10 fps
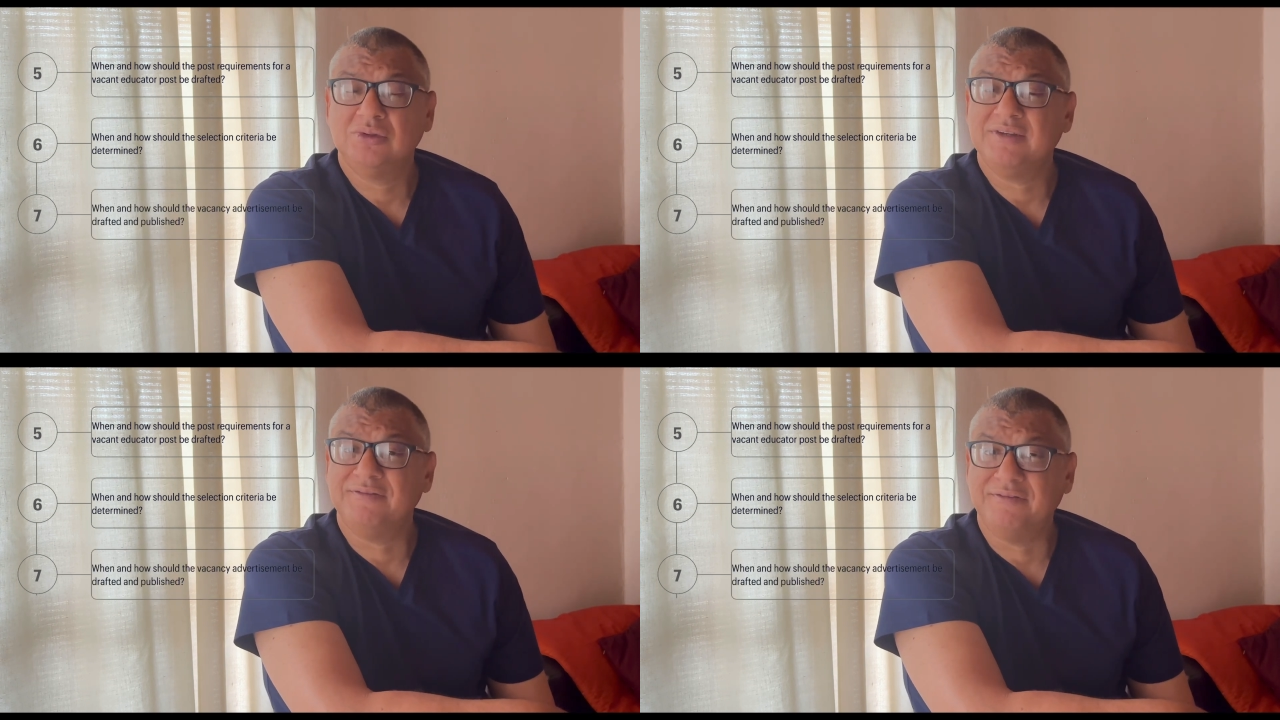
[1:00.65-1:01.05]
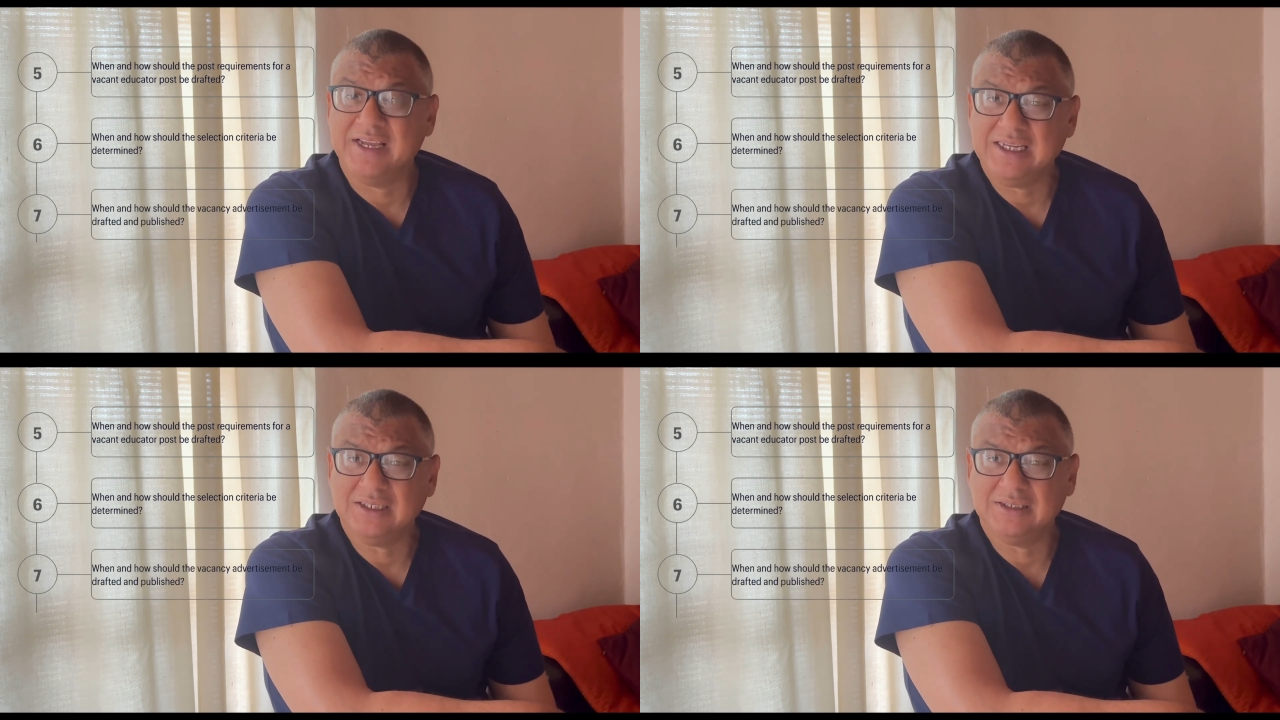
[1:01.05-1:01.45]
the
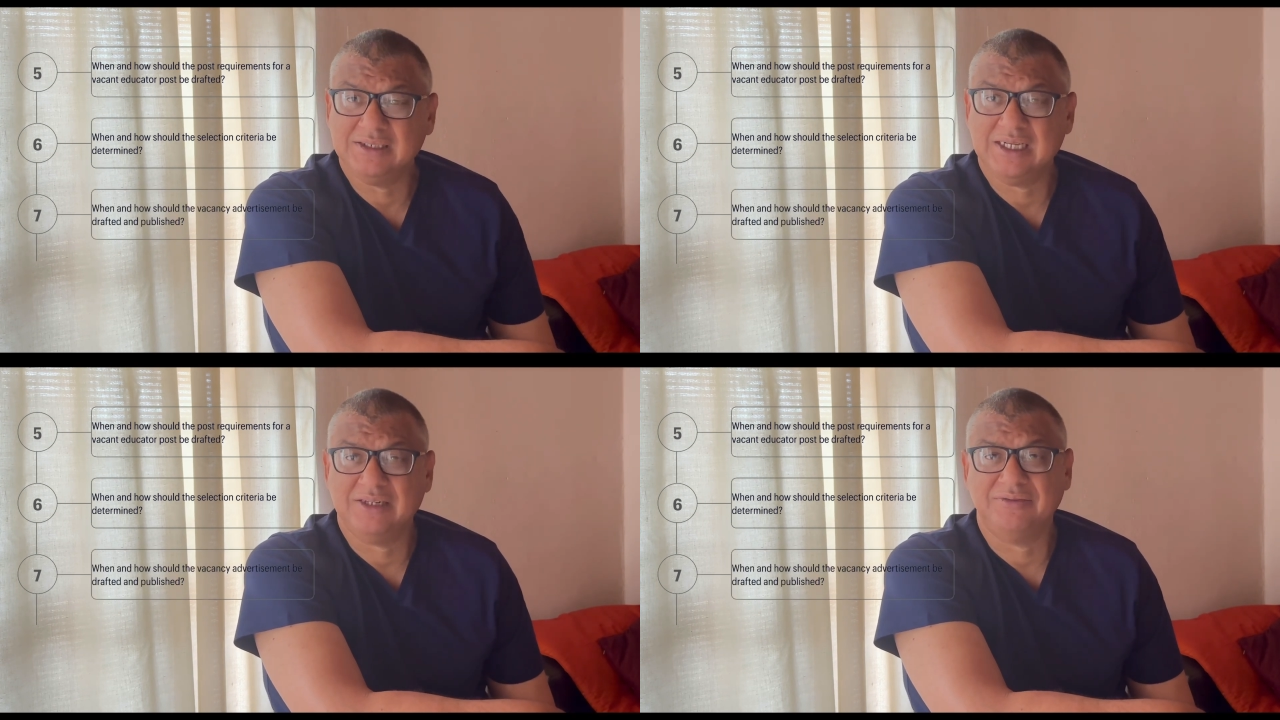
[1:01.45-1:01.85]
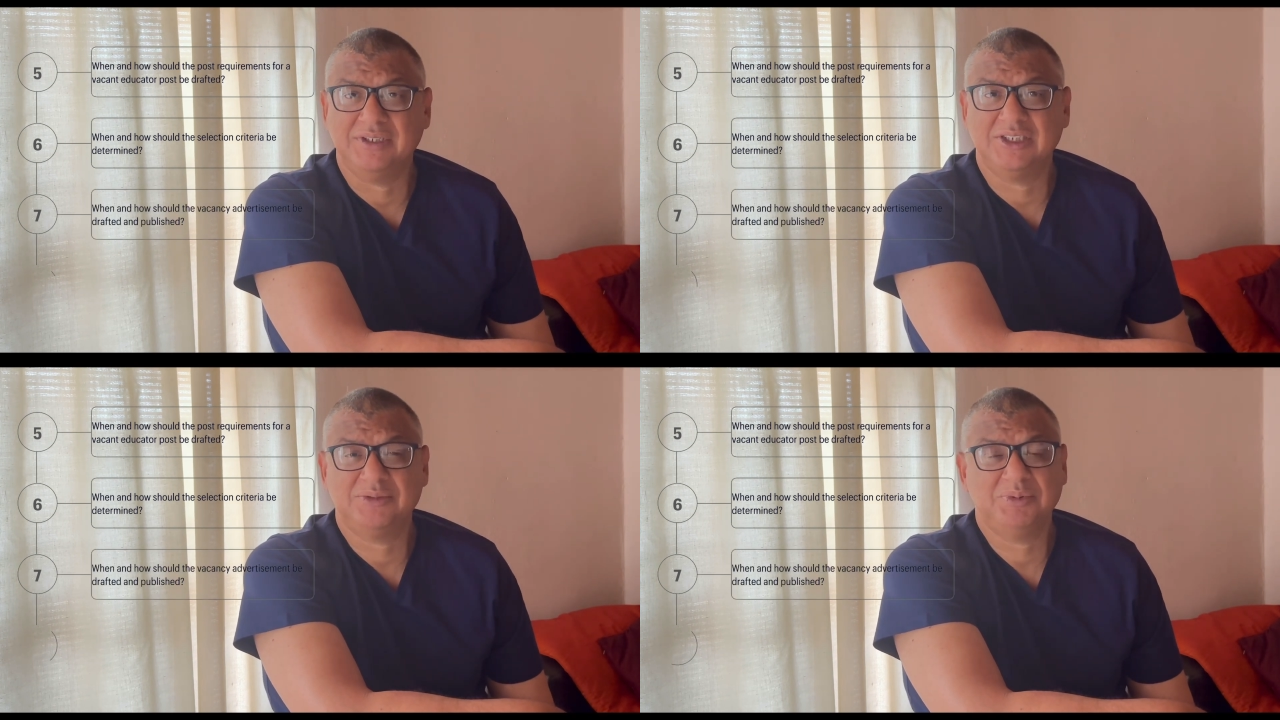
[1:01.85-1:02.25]
vacancy
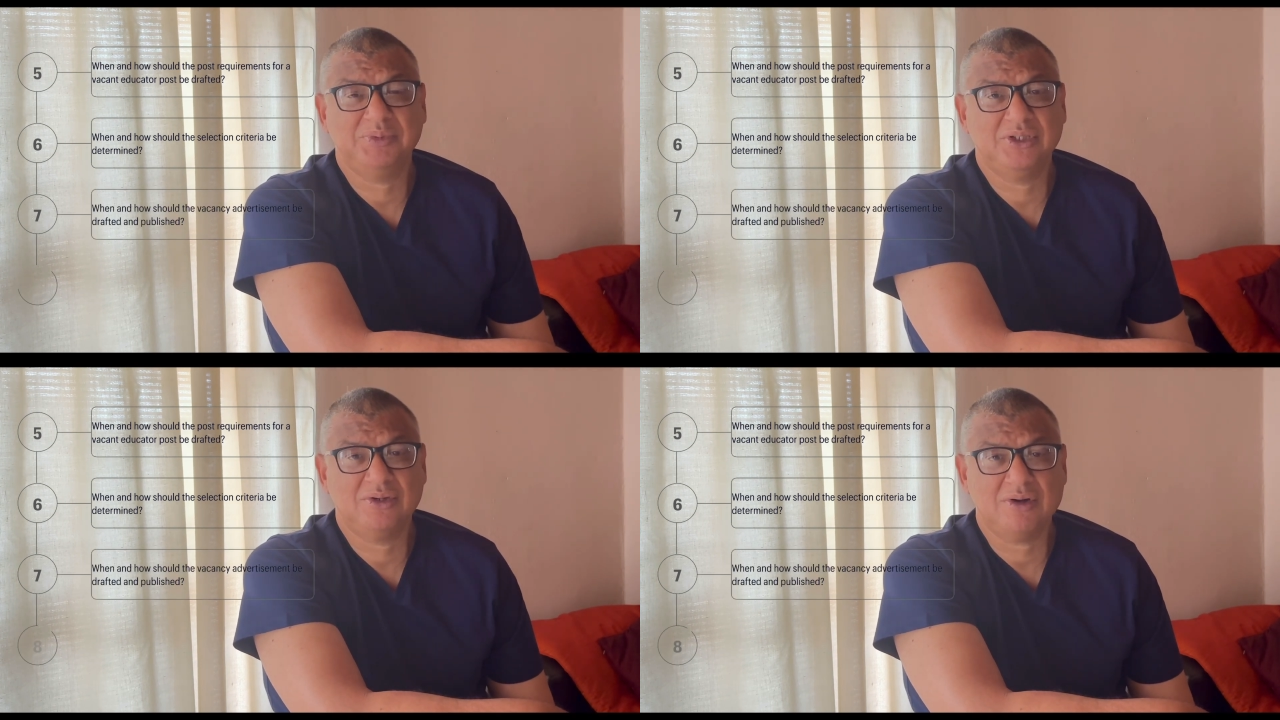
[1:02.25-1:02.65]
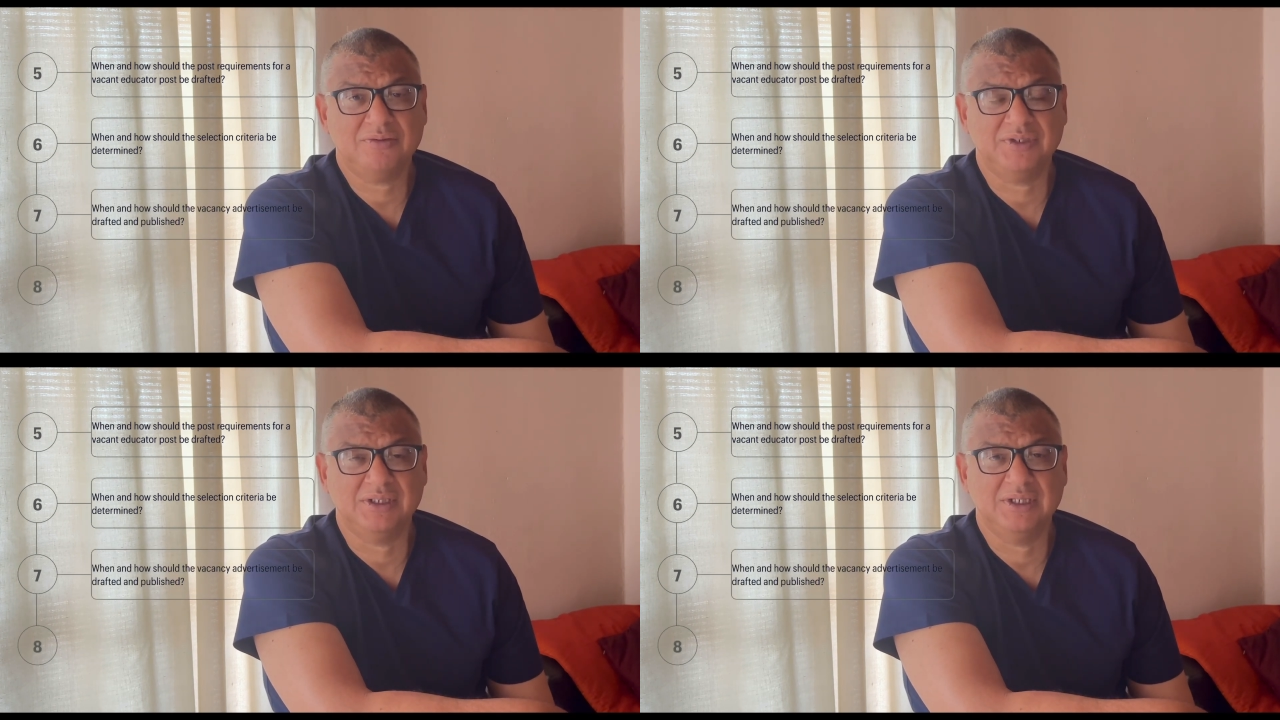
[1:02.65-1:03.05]
advertisement be
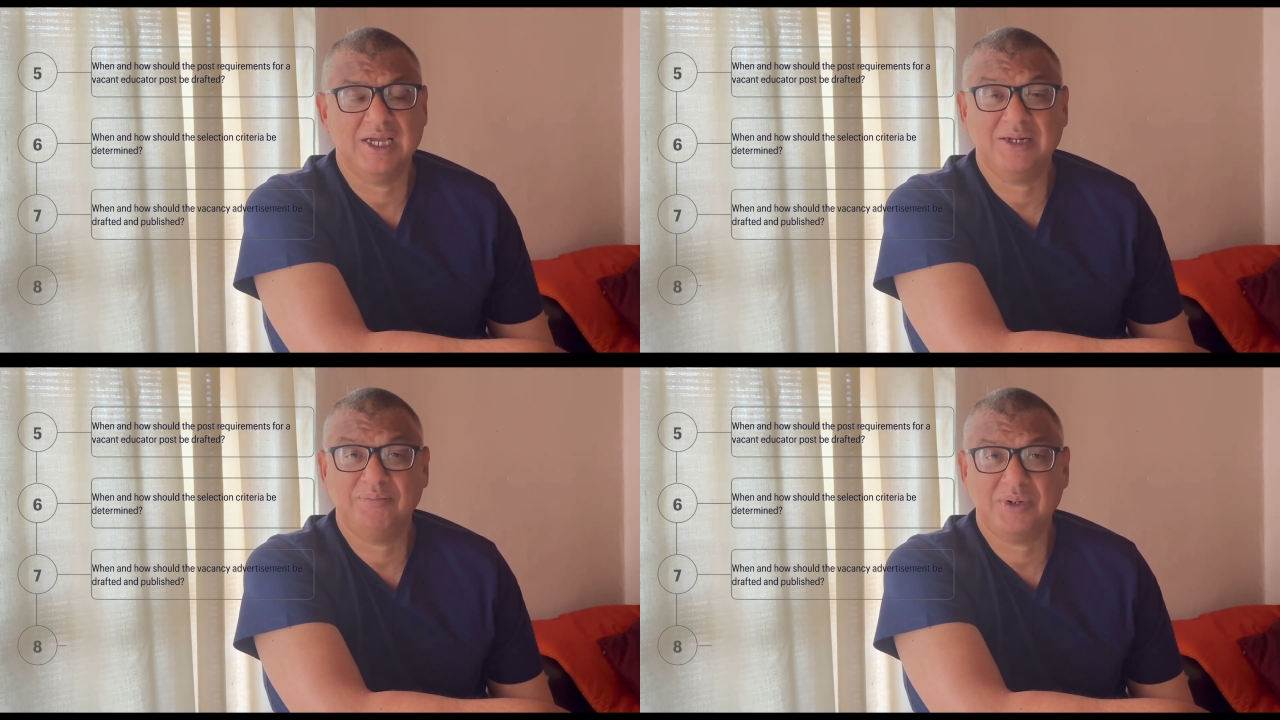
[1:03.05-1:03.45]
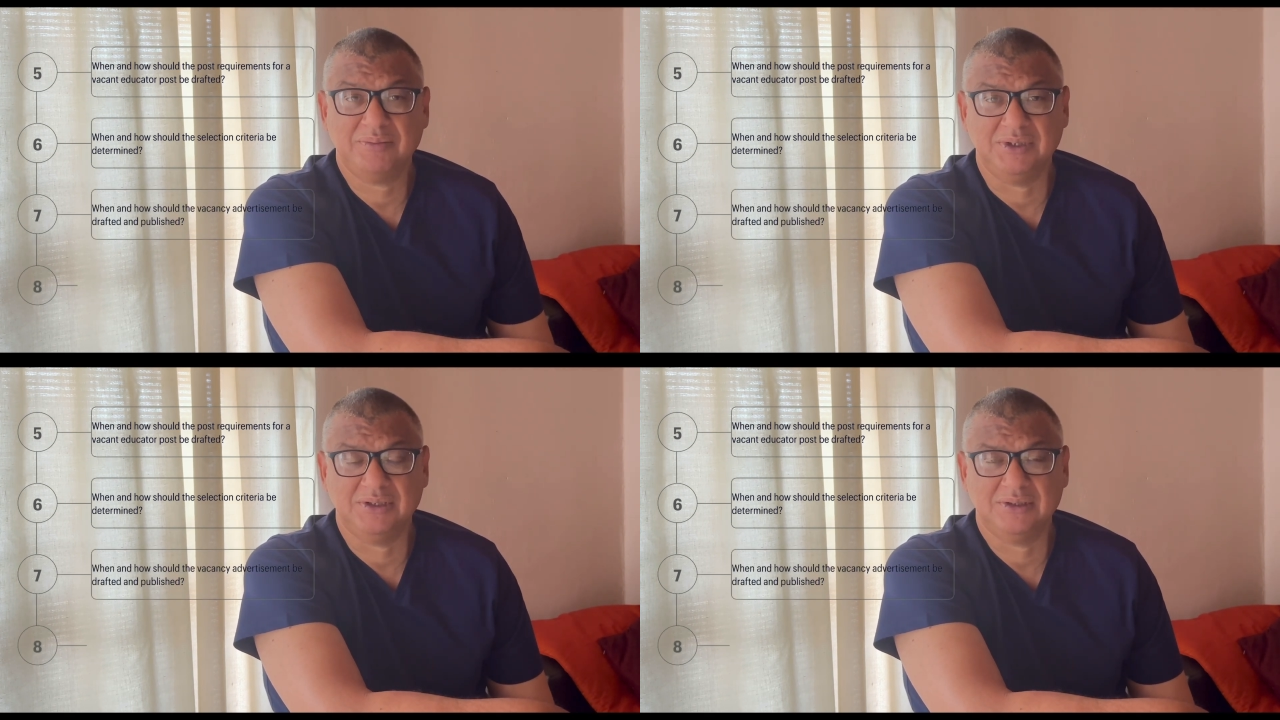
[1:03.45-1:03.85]
drafted and
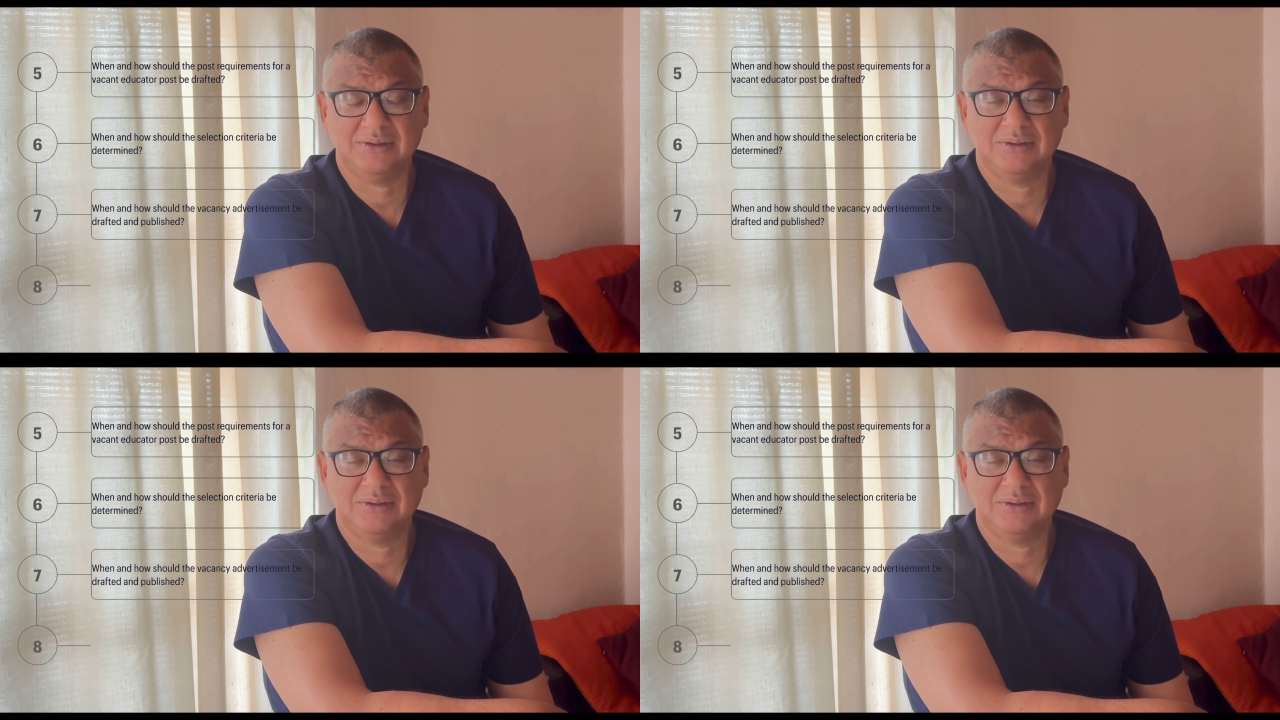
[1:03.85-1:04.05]
published?